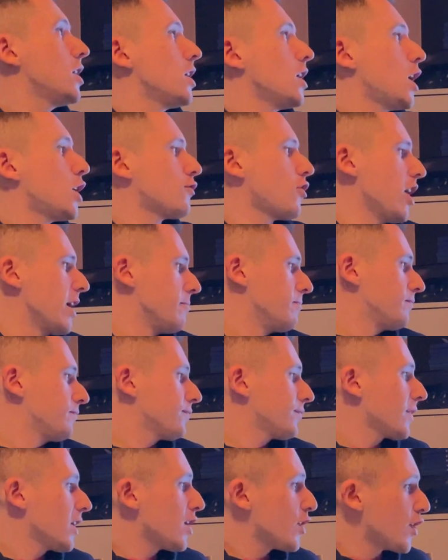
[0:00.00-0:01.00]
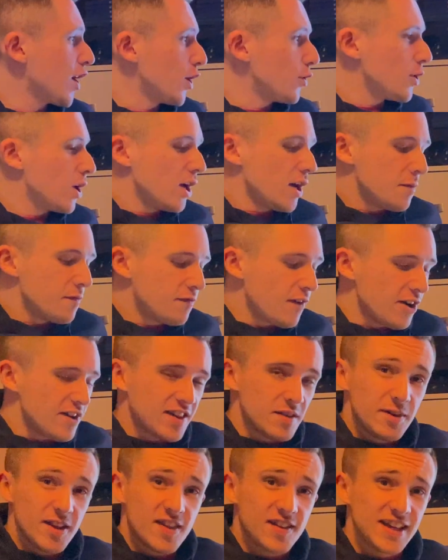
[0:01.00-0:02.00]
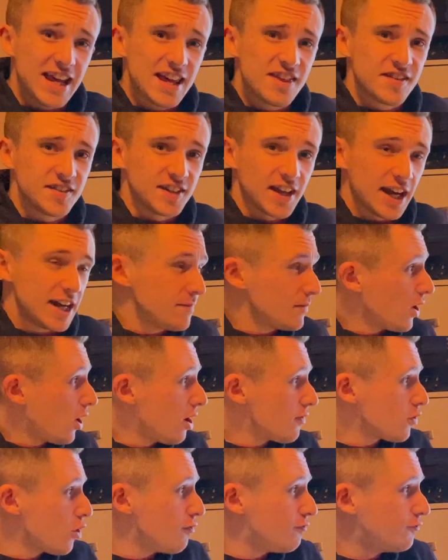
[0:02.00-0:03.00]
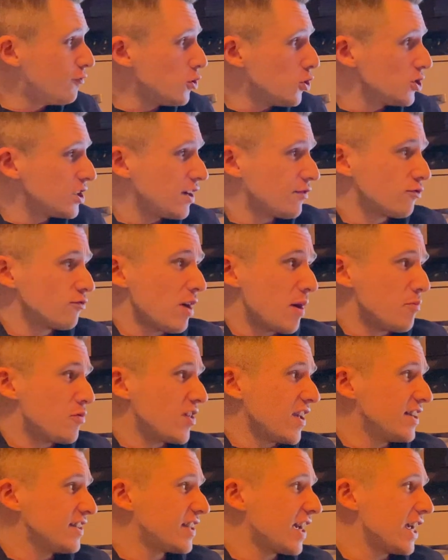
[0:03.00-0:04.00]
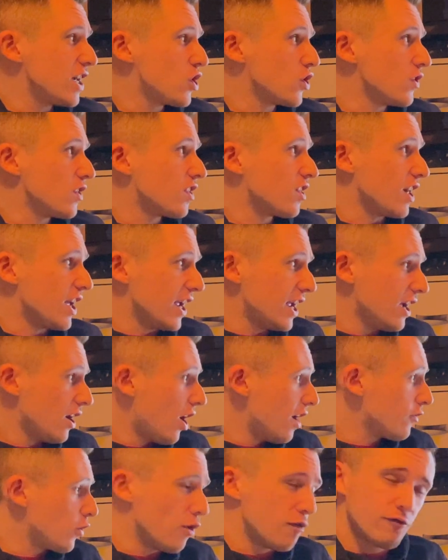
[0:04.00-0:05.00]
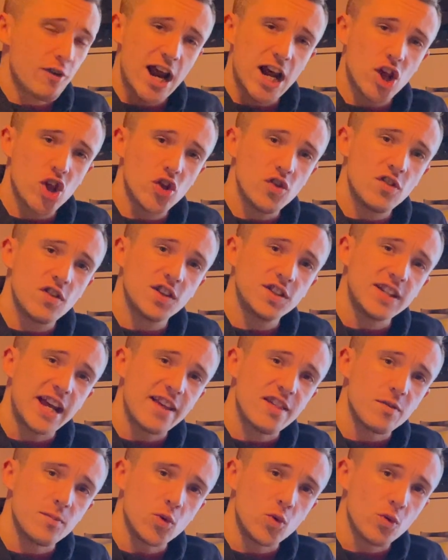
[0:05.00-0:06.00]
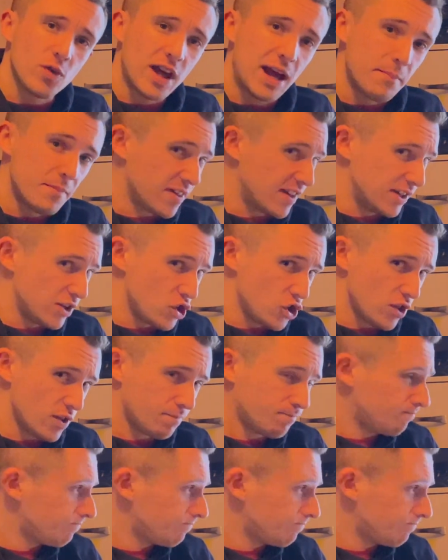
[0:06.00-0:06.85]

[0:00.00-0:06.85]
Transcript: Alright, so very similar to yesterday, I've got 4 different representations here. I've got fractions, decimals and percentages.